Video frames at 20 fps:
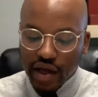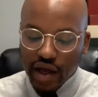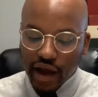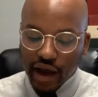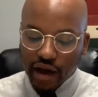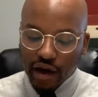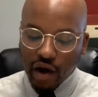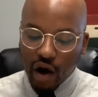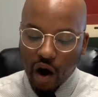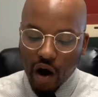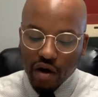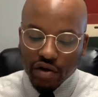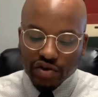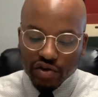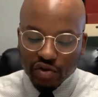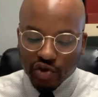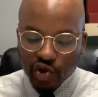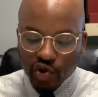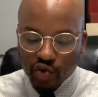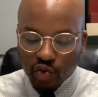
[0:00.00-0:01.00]
And
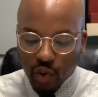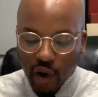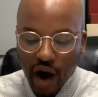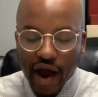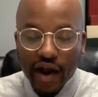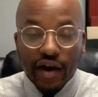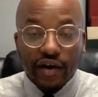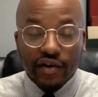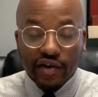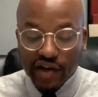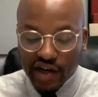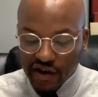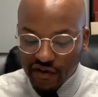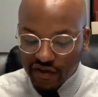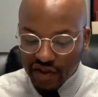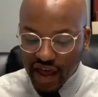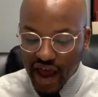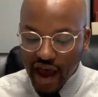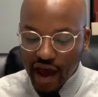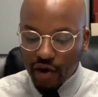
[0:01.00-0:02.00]
also too, right
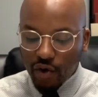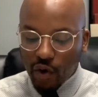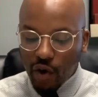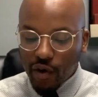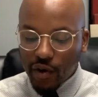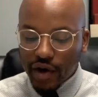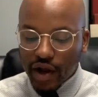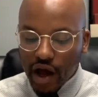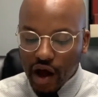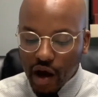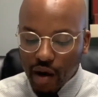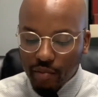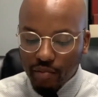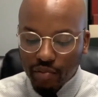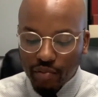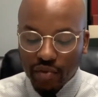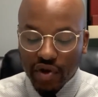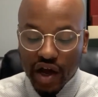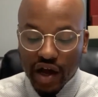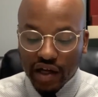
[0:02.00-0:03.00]
underneath that on
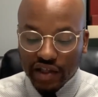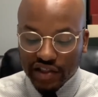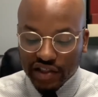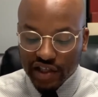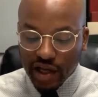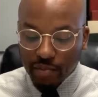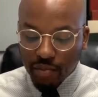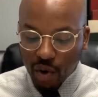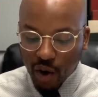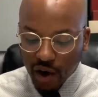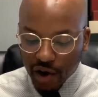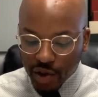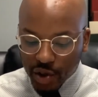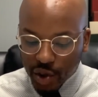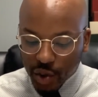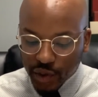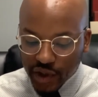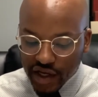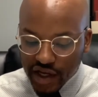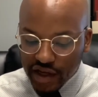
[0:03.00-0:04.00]
subpart
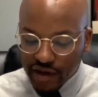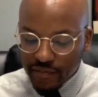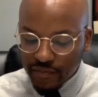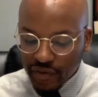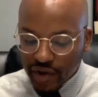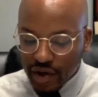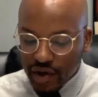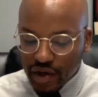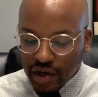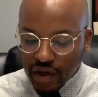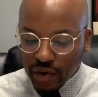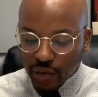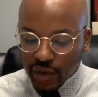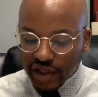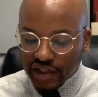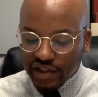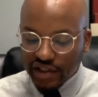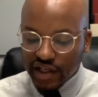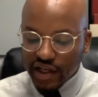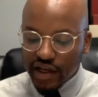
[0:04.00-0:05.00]
3, we
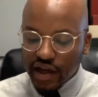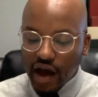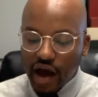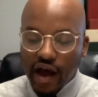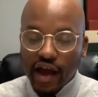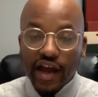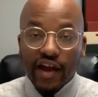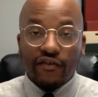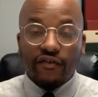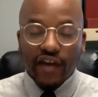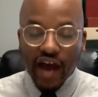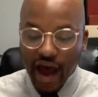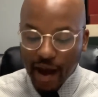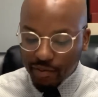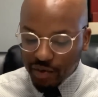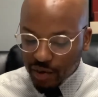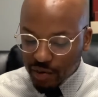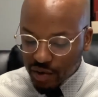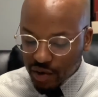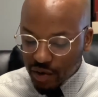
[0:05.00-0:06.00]
see if
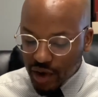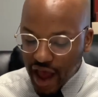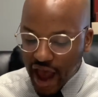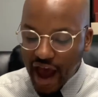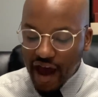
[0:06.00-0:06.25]
applicable,